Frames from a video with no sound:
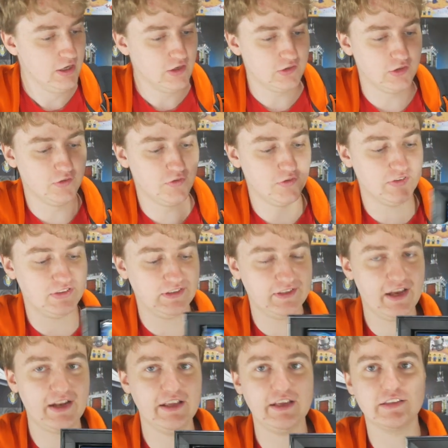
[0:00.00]
So for the
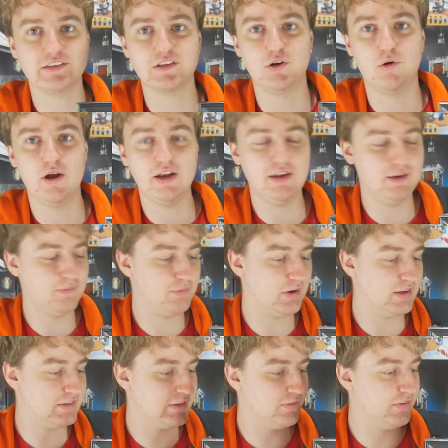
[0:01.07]
set, it's quite an
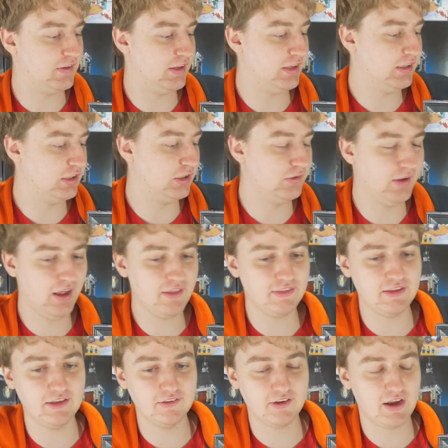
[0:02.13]
impressive thing. You get
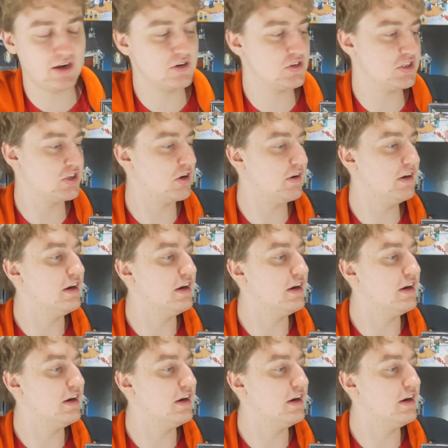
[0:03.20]
the entire Starry